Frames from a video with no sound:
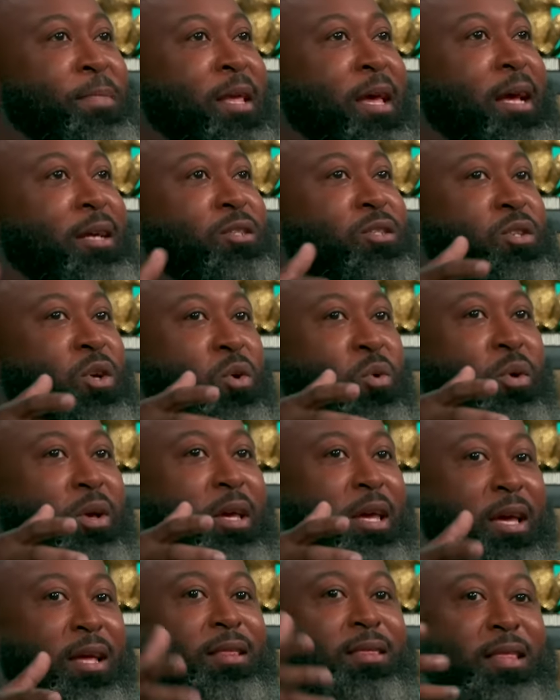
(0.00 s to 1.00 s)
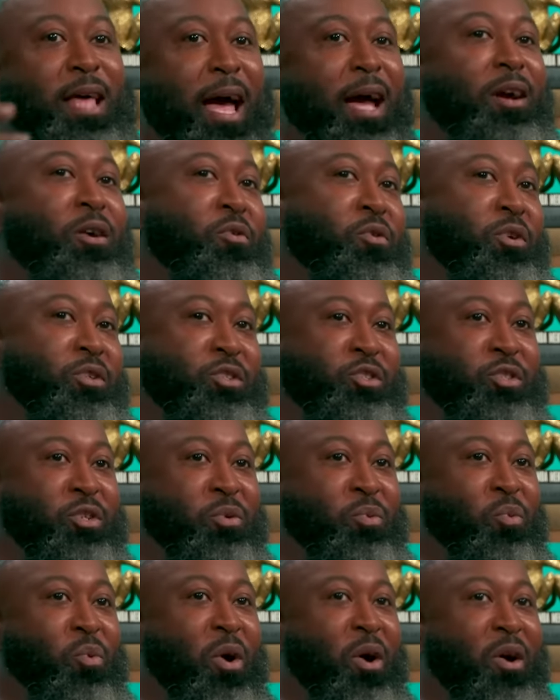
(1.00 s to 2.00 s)
And so in that
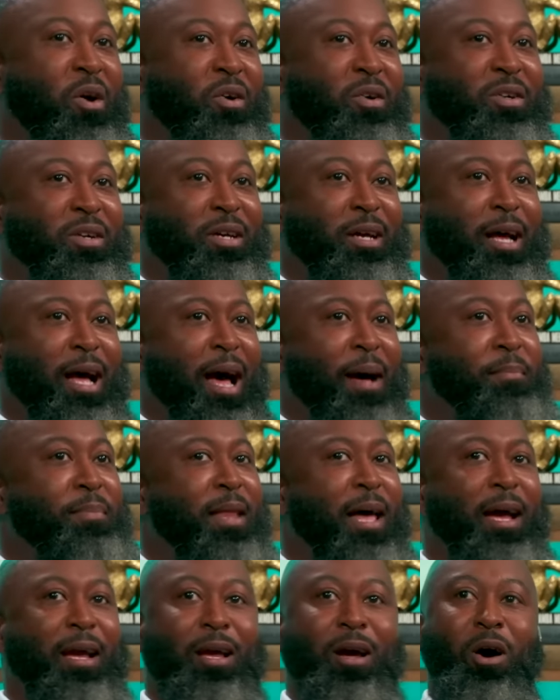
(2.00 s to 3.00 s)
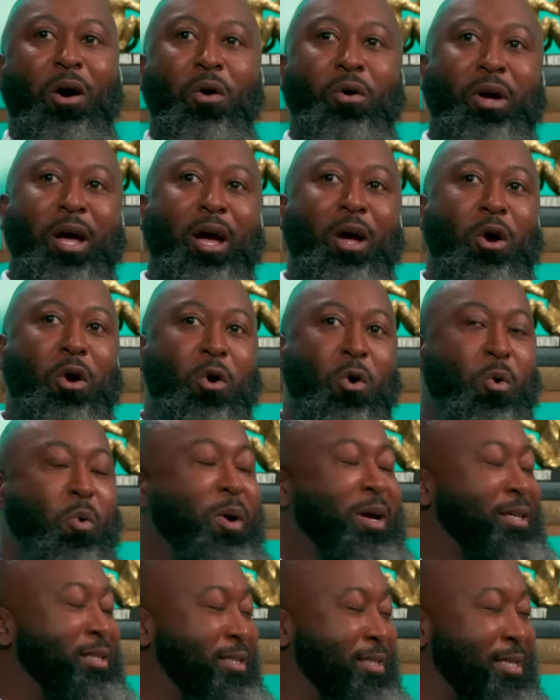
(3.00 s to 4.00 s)
Christian walk, I'm like, okay, who
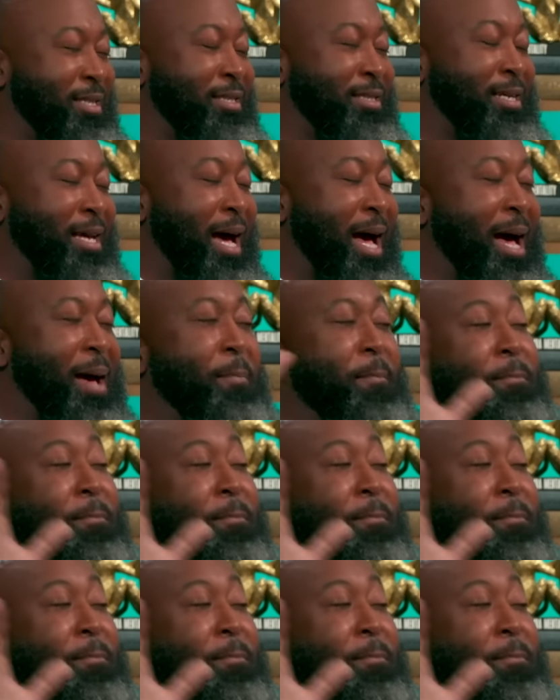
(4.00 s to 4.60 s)
is this guy?